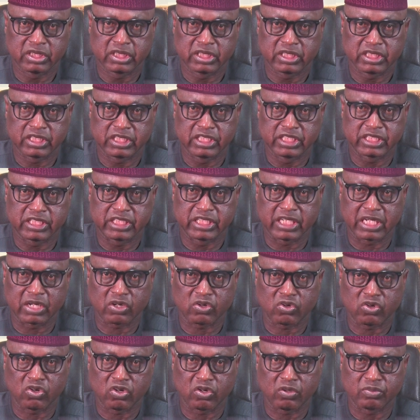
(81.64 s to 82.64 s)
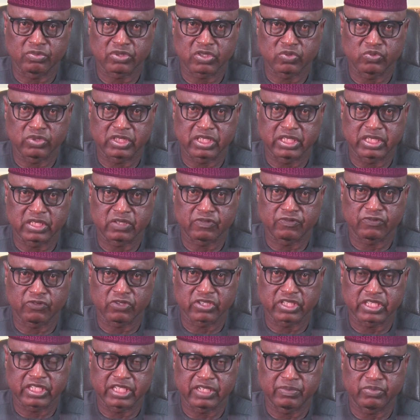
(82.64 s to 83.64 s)
Each year comes with its
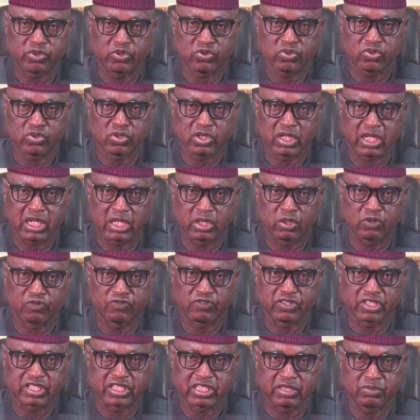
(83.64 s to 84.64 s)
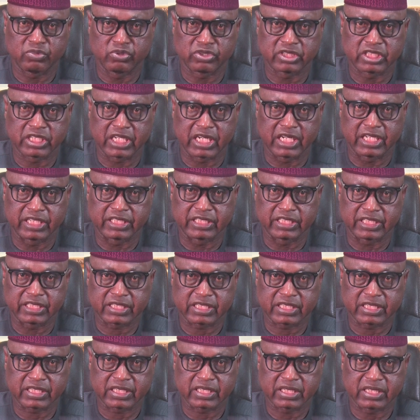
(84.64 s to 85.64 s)
foreseeable and unforeseeable
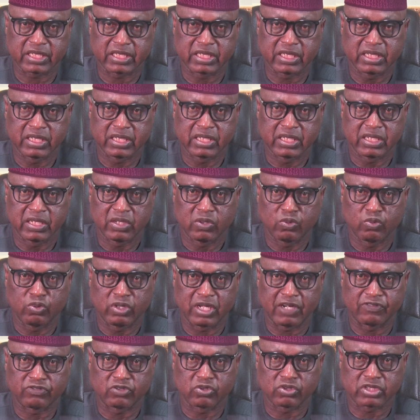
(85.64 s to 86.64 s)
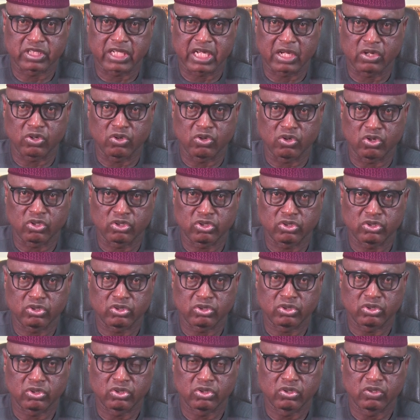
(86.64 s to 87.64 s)
challenges. We have to thank God
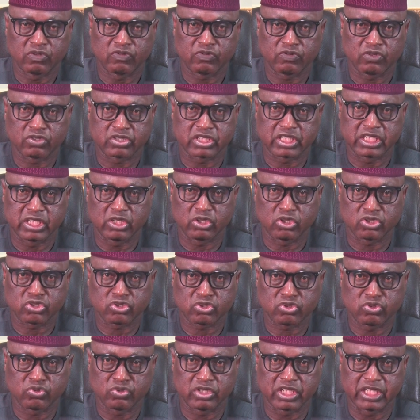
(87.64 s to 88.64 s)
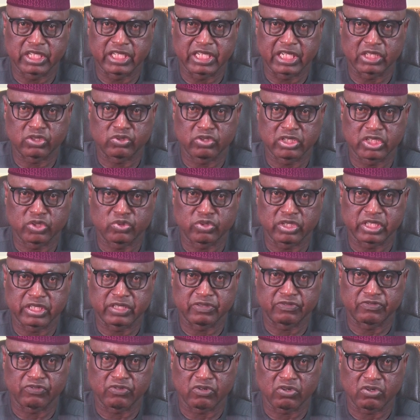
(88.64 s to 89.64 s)
for seeing us through the year
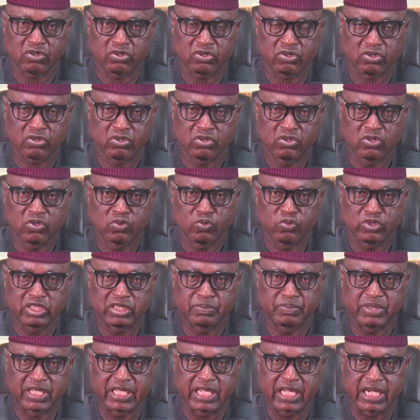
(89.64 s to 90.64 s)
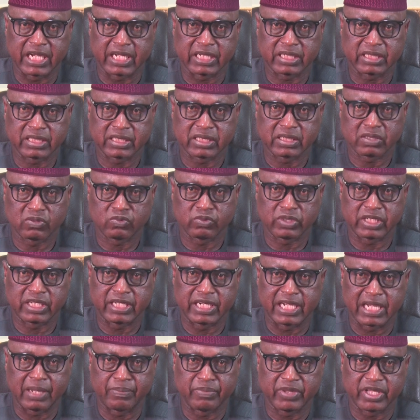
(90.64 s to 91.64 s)
2024, which began with
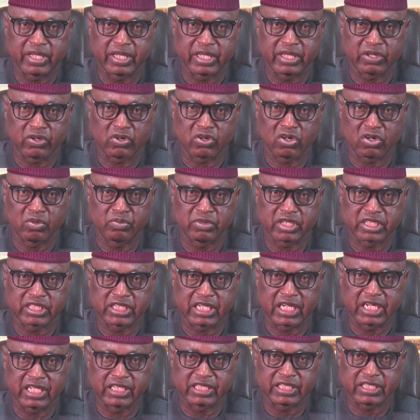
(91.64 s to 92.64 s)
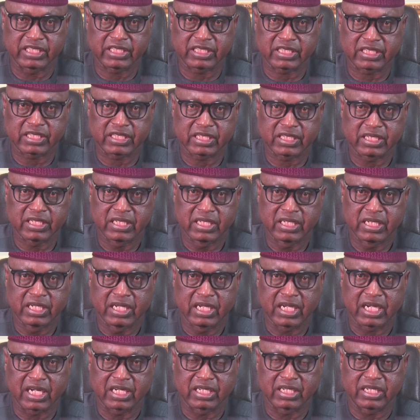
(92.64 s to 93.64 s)
damning economic challenges
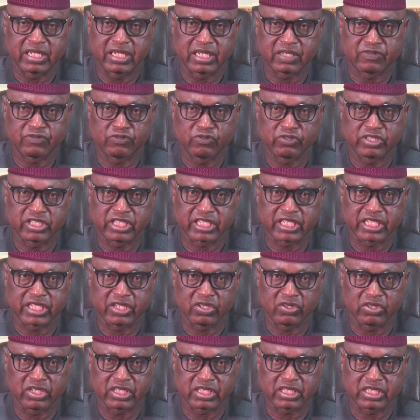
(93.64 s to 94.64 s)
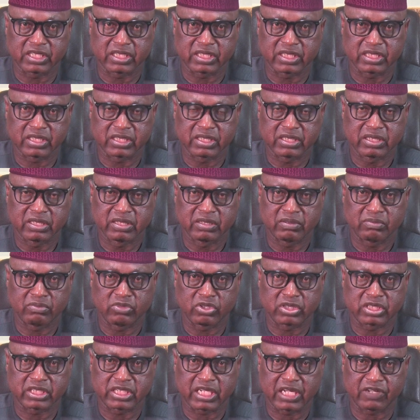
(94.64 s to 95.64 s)
and dreadful insecurity, but
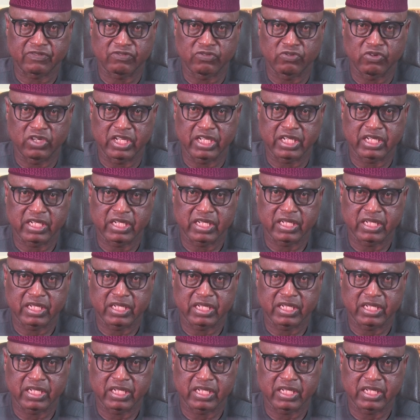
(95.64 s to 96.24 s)
thankfully